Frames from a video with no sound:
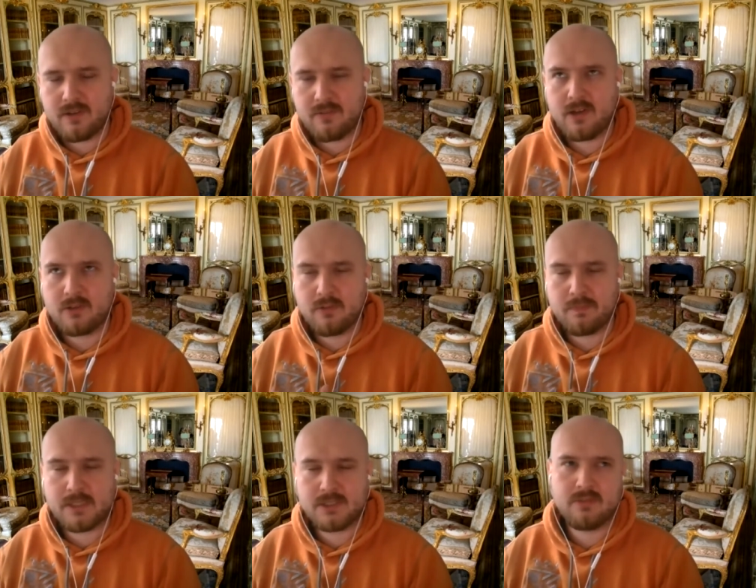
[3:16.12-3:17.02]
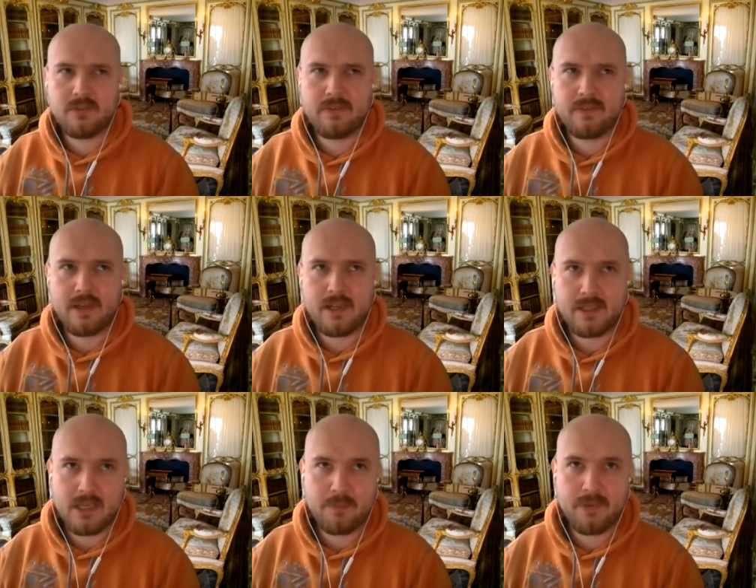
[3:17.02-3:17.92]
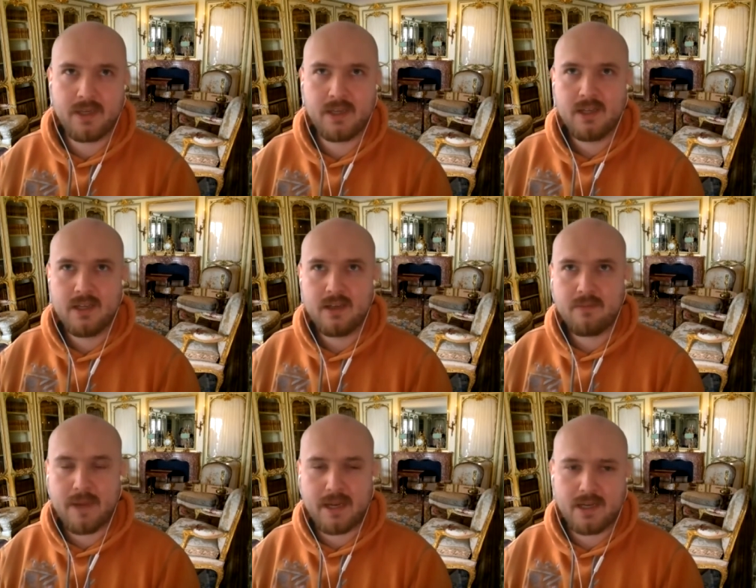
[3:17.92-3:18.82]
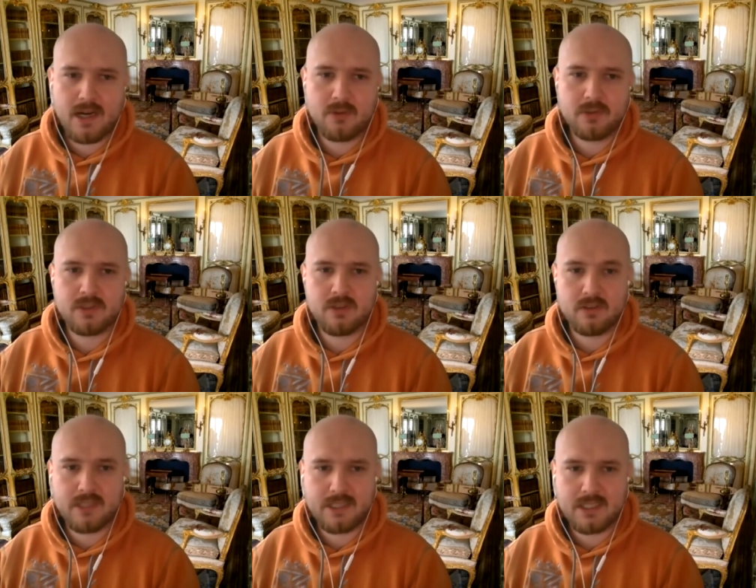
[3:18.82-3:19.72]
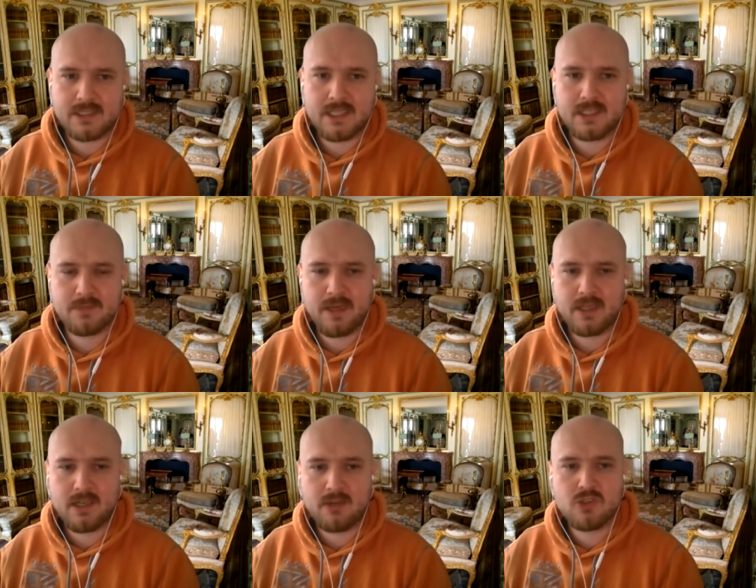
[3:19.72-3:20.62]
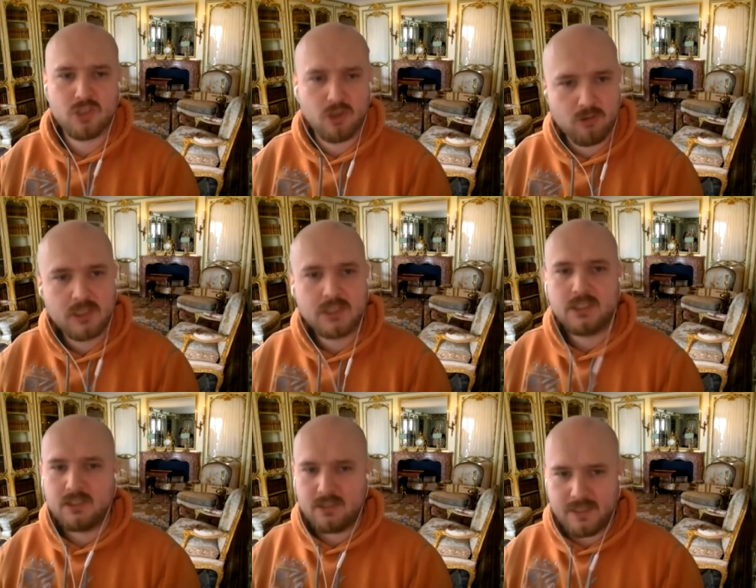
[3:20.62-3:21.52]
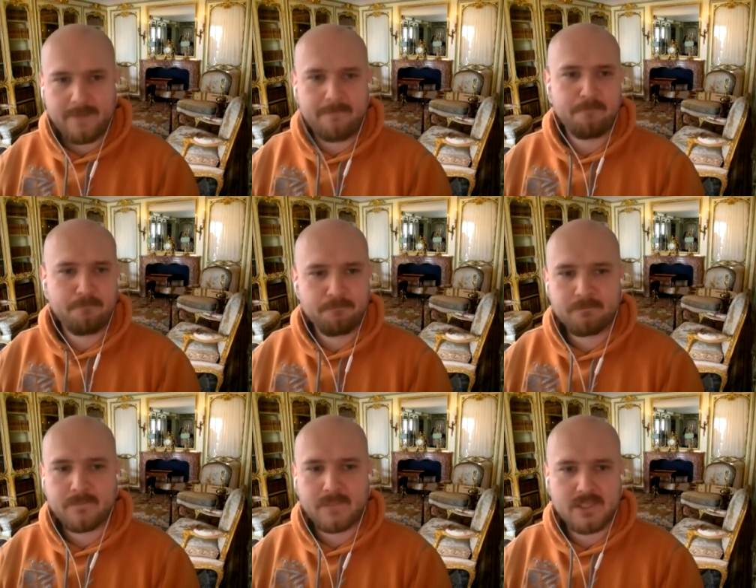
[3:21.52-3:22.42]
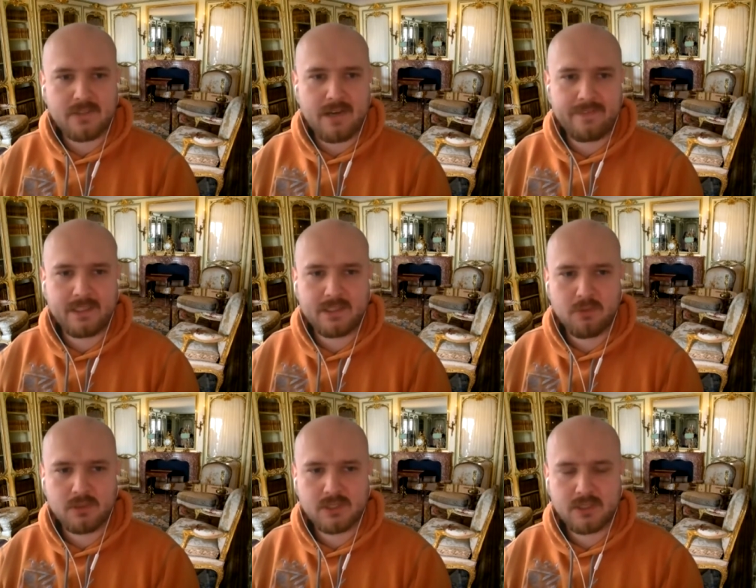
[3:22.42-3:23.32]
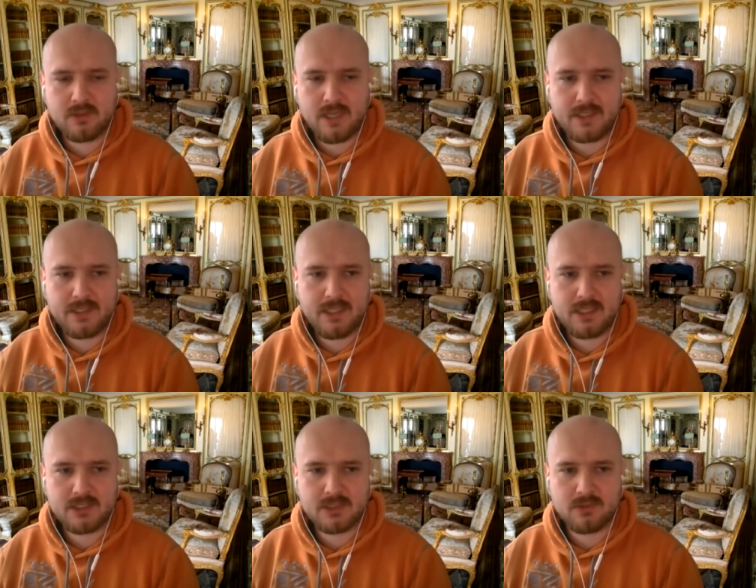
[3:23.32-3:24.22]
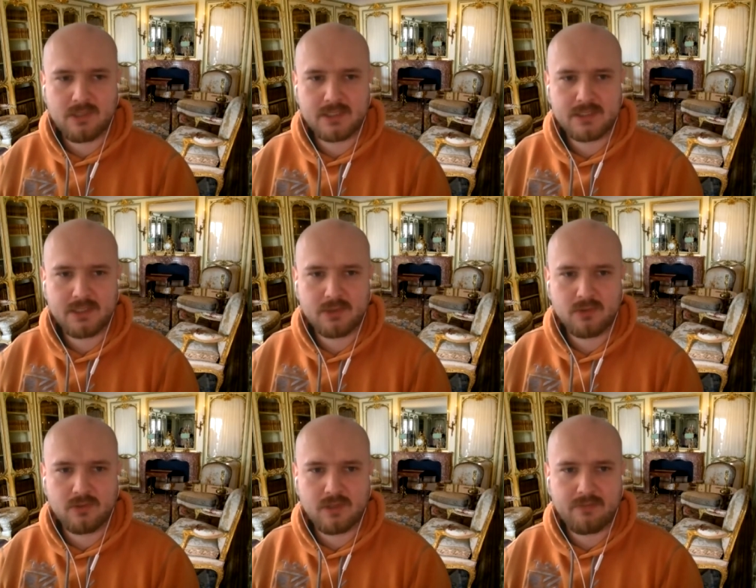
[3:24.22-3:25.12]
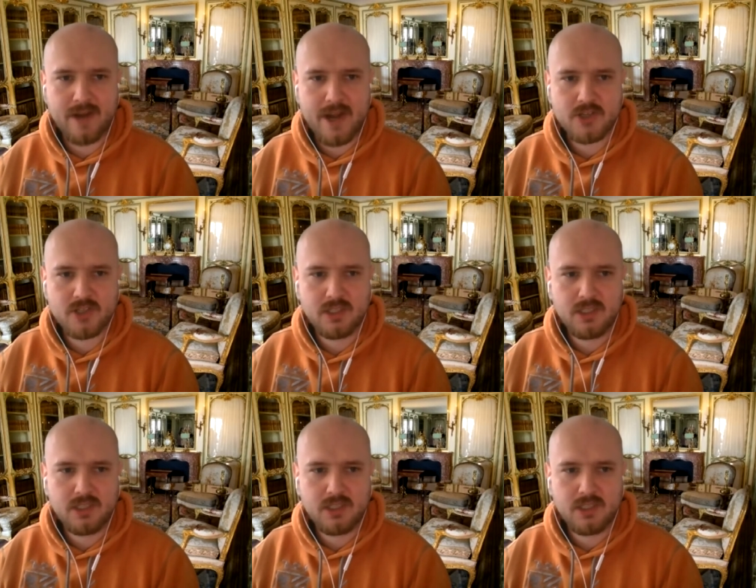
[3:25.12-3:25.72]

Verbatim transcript: a lot of persons with NLP background or data science background. So yeah, so I think it was a good idea just to let's say to refresh